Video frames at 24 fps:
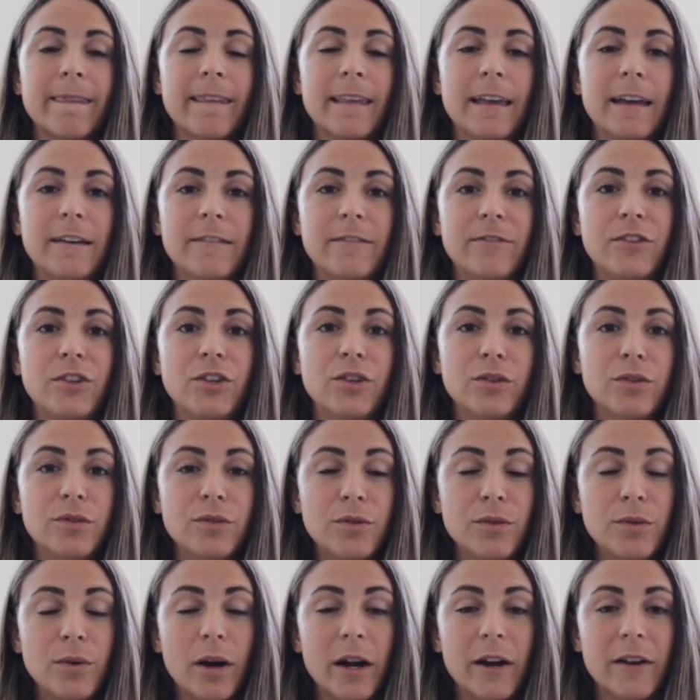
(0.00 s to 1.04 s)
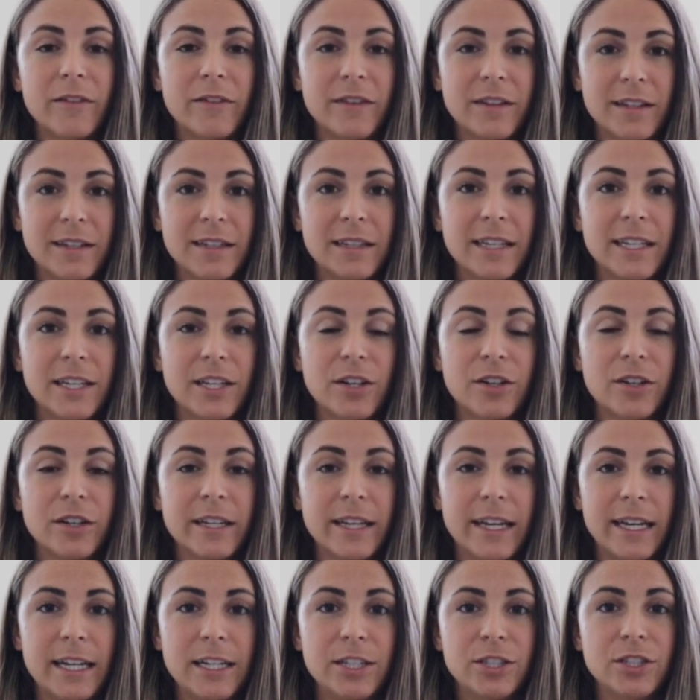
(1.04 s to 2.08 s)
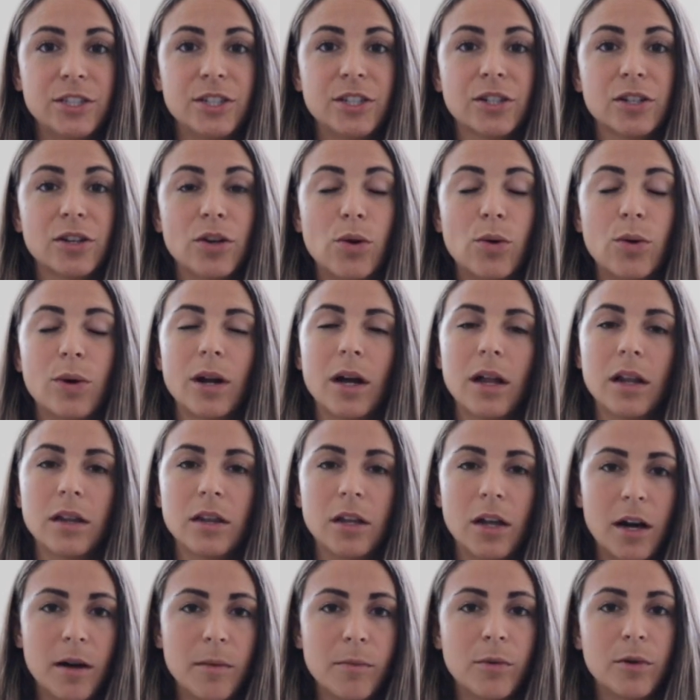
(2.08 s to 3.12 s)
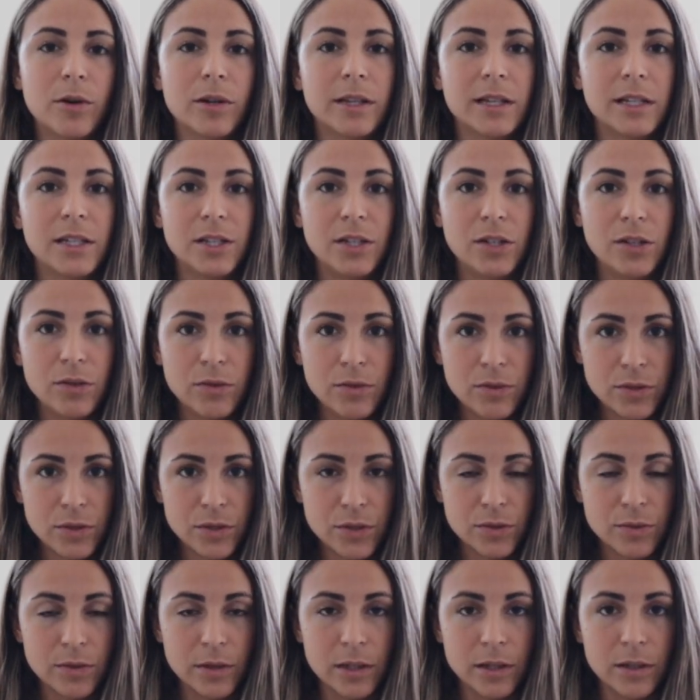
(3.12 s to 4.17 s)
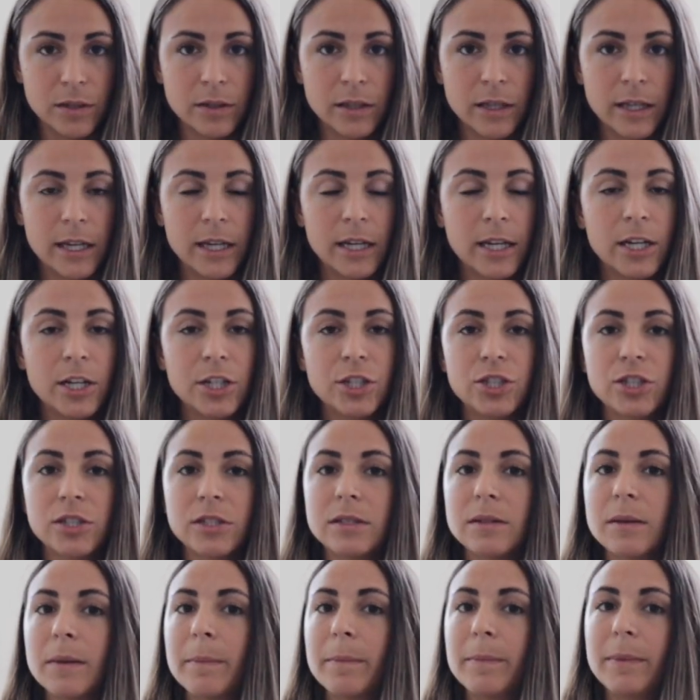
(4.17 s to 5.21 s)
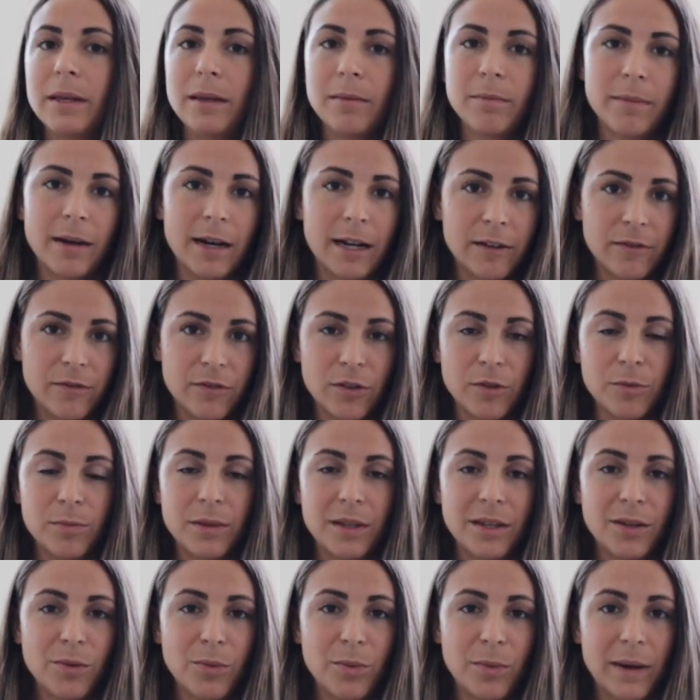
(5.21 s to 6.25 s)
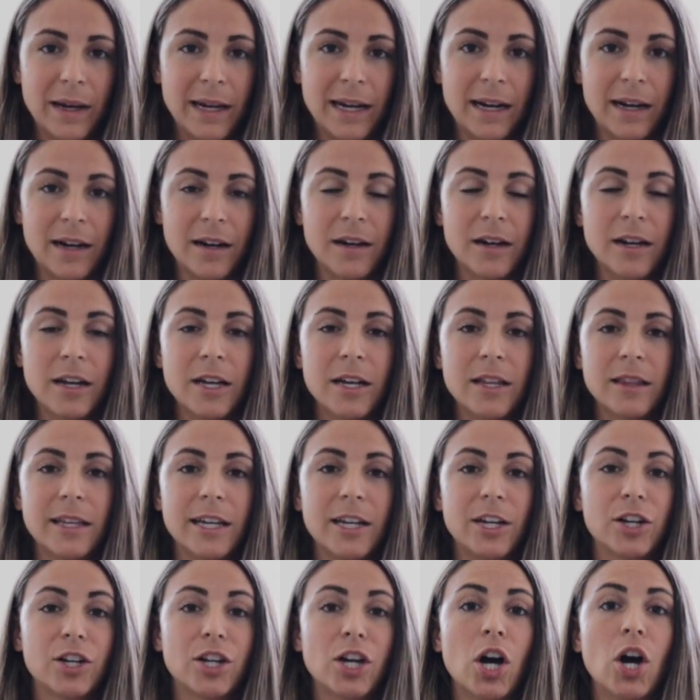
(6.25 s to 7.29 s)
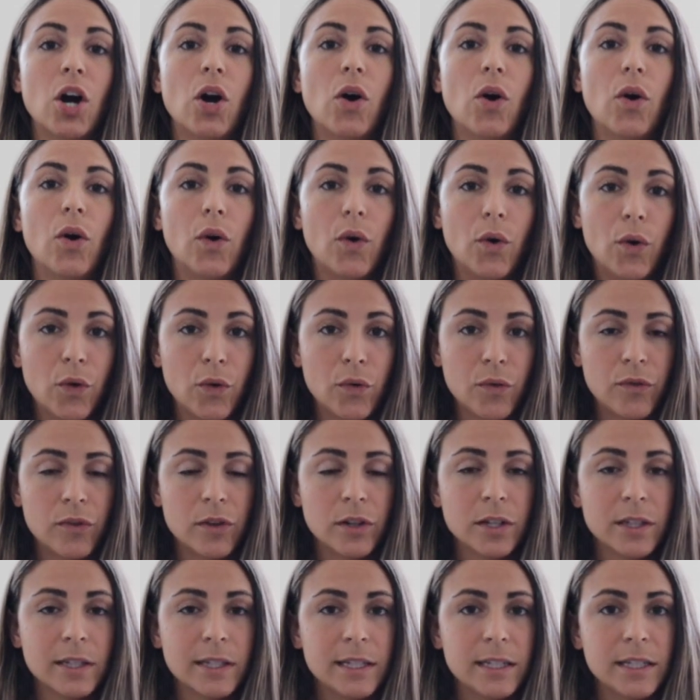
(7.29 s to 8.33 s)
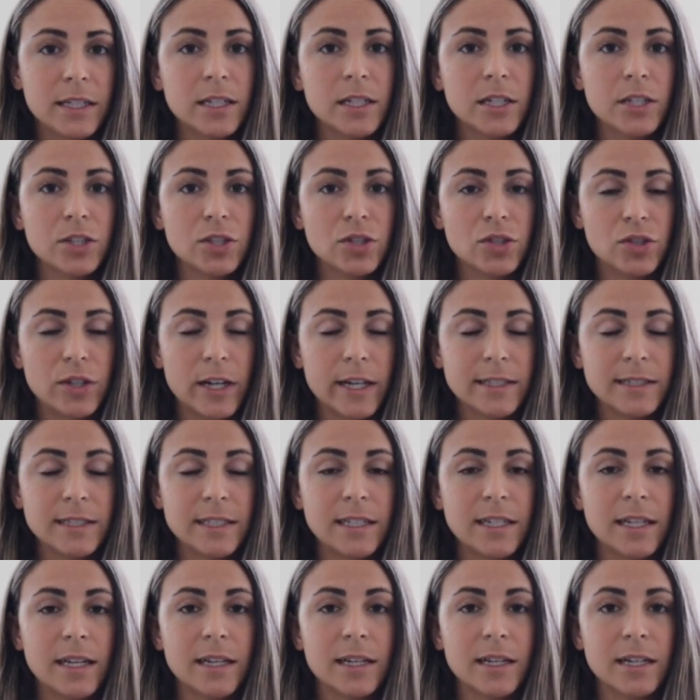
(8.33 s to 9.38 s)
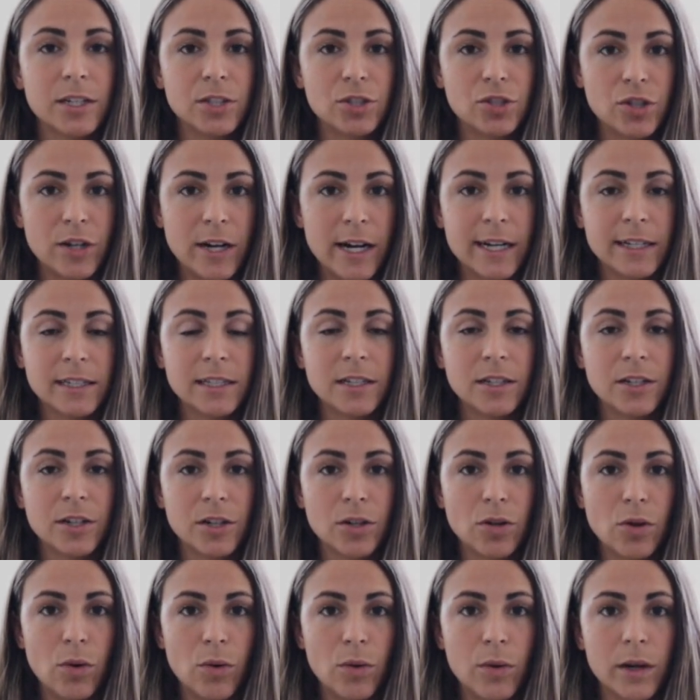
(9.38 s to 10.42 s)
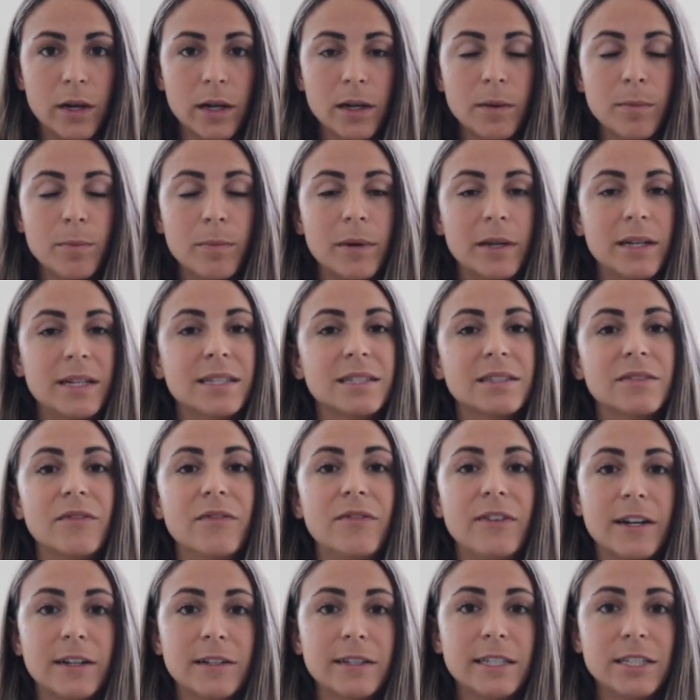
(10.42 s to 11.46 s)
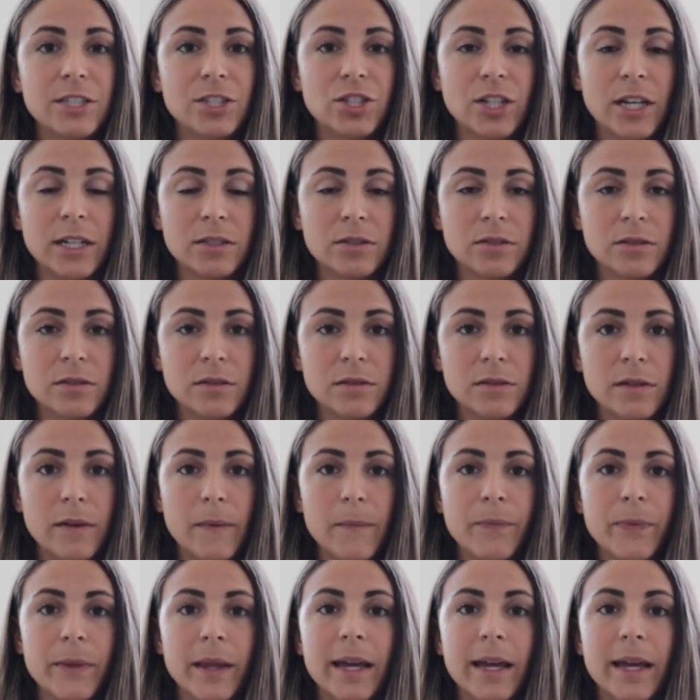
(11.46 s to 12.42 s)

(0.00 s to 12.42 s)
If you are feeling like you're engaging your core a lot more than usual, just be mindful, be aware that you're not overly stressing and contracting your core, but it's very gentle.